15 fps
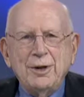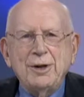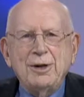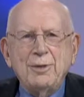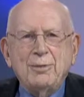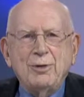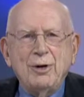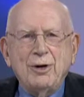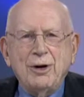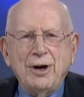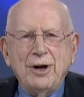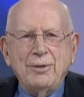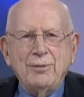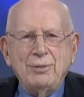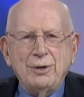monthly
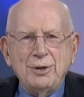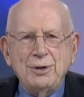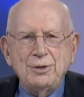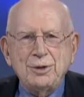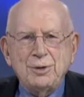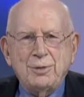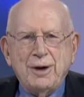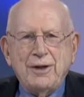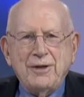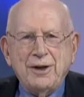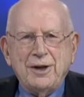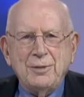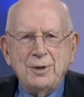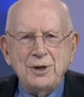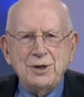program produced by
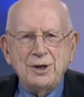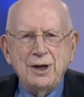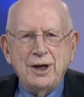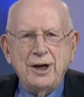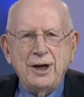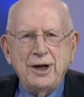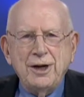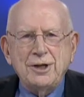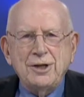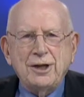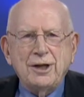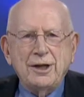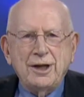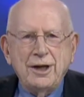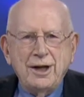the Commission on
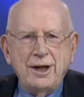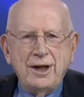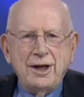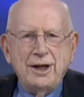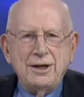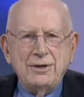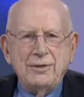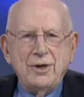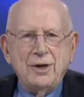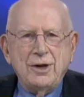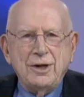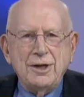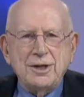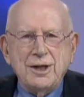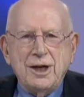Aging and
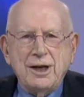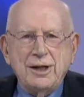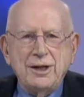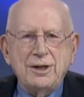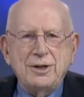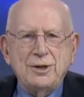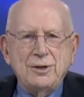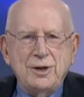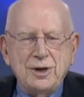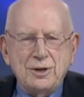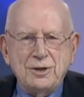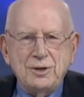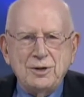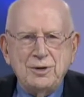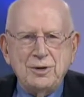devoted entirely to
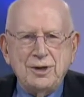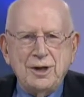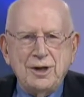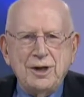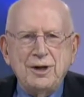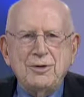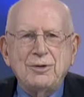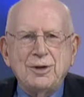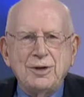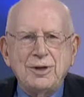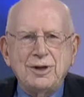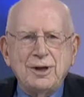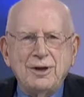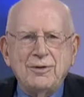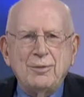issues and
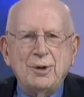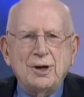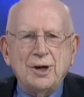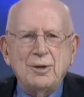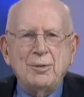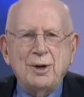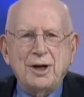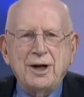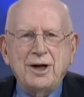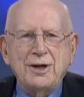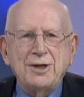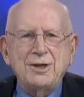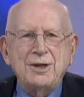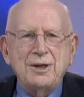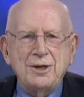interests of Montgomery
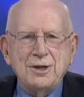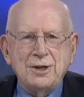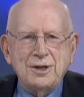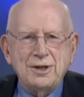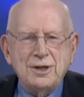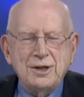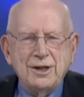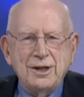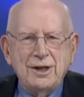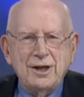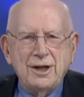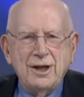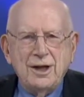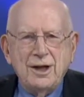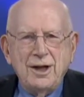County seniors.
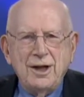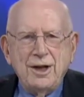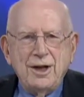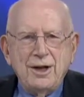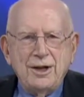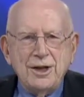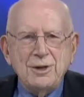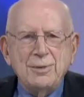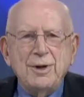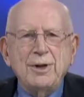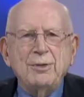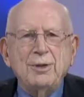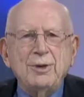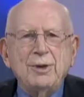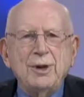This
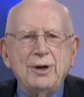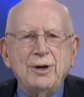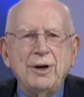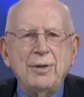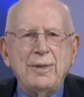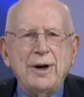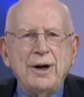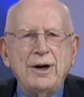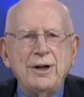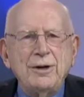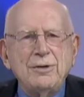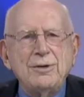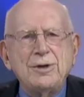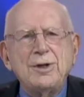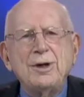month we will learn about an
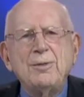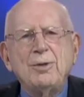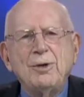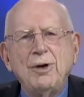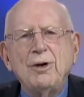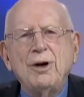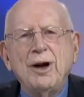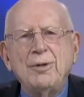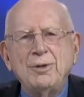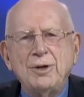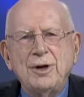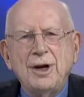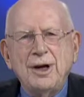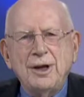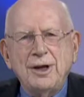interesting program
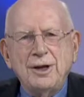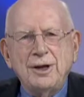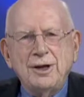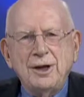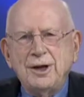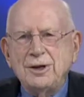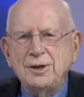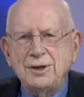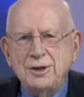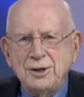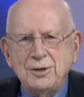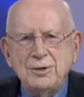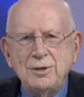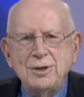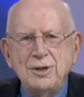uniting young
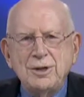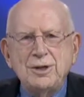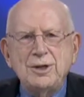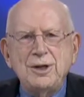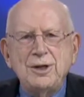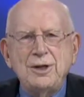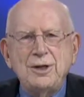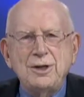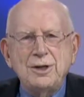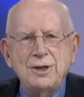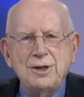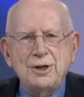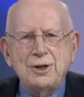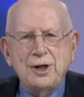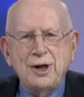students and
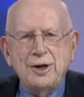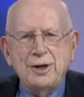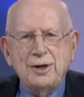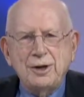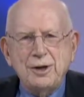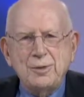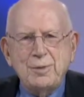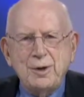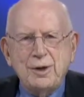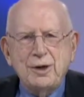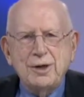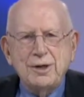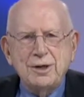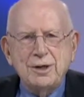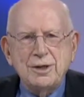seniors to share their
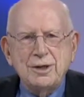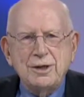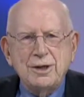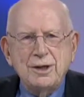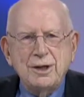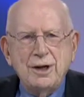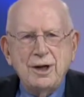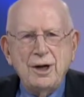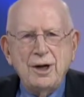experiences.